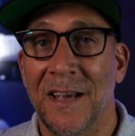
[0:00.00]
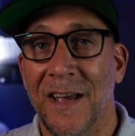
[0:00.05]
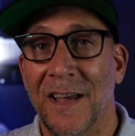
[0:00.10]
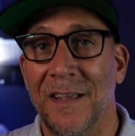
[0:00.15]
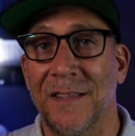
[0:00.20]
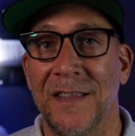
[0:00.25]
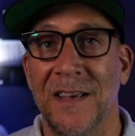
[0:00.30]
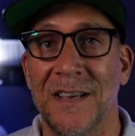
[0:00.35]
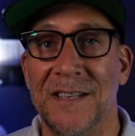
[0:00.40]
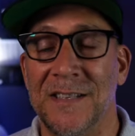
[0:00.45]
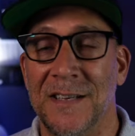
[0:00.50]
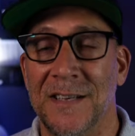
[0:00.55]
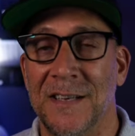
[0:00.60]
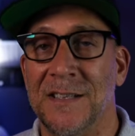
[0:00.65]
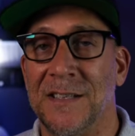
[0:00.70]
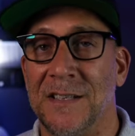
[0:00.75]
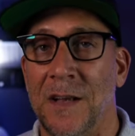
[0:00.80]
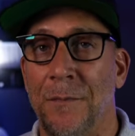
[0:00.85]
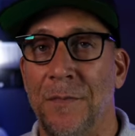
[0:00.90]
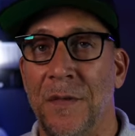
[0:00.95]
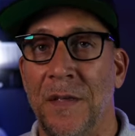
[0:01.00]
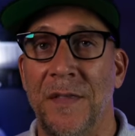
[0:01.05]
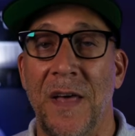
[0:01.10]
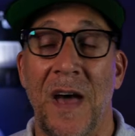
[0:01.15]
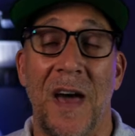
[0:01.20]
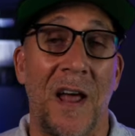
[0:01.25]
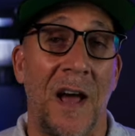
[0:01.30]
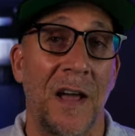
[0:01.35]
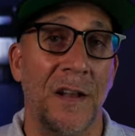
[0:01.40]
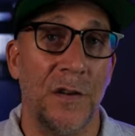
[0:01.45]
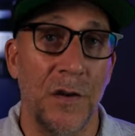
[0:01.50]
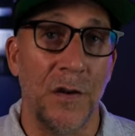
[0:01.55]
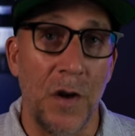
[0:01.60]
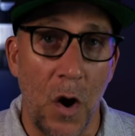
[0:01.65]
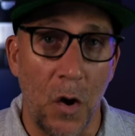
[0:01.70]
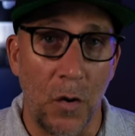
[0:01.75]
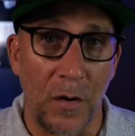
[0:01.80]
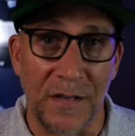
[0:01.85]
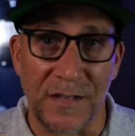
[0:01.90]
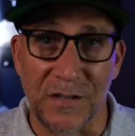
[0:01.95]
and this is something that I
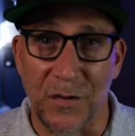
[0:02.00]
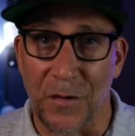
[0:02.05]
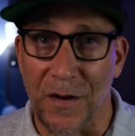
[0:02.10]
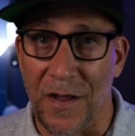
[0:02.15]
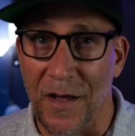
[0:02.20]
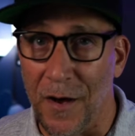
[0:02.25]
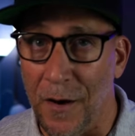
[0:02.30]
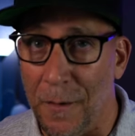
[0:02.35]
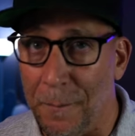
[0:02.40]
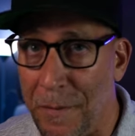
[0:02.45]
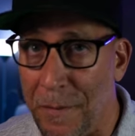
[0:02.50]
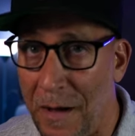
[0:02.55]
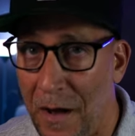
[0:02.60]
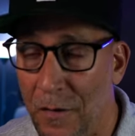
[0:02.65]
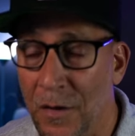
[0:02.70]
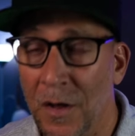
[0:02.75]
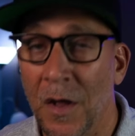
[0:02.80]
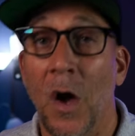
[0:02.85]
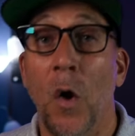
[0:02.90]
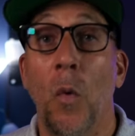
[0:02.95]
know is going to help out.